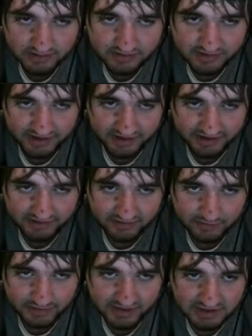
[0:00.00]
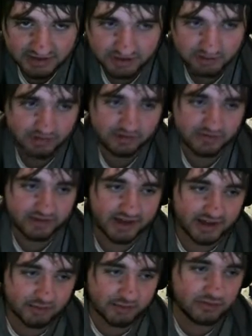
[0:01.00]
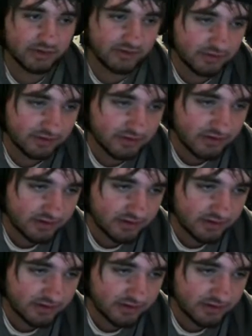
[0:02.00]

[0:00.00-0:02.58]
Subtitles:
Technically, we can jump over that, but whatever.